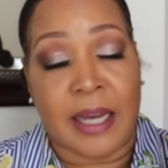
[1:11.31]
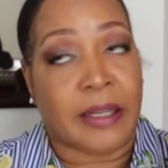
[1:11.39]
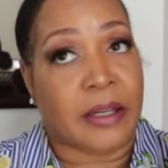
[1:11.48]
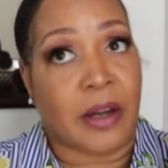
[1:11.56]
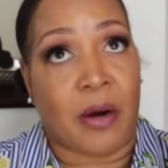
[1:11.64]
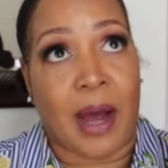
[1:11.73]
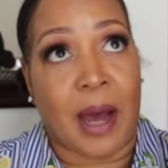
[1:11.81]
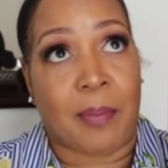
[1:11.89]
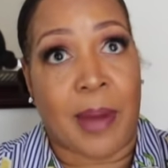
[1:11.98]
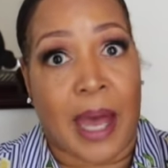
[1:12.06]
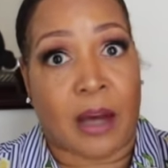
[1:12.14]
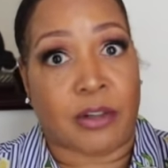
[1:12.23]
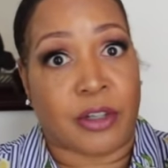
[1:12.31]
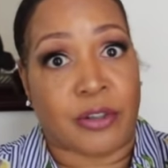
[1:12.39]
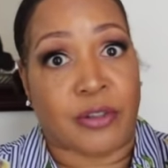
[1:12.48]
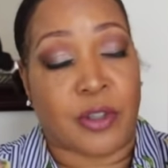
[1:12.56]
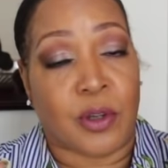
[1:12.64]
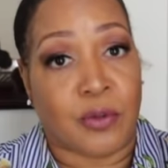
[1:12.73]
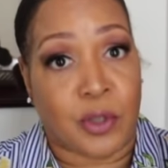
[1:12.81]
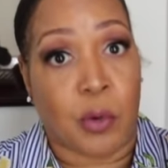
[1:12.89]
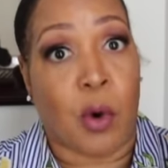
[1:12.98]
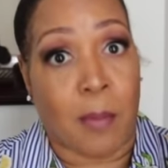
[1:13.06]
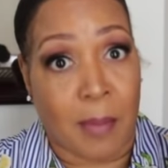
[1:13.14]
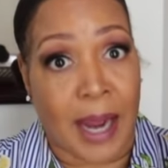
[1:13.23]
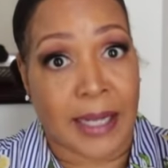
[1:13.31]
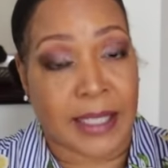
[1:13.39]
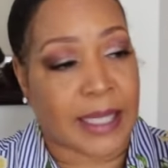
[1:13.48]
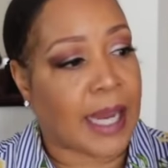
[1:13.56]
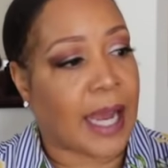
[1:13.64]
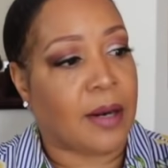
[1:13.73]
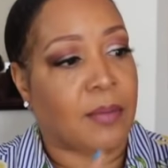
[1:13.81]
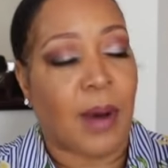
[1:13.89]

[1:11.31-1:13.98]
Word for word: you know, how powders do on my skin.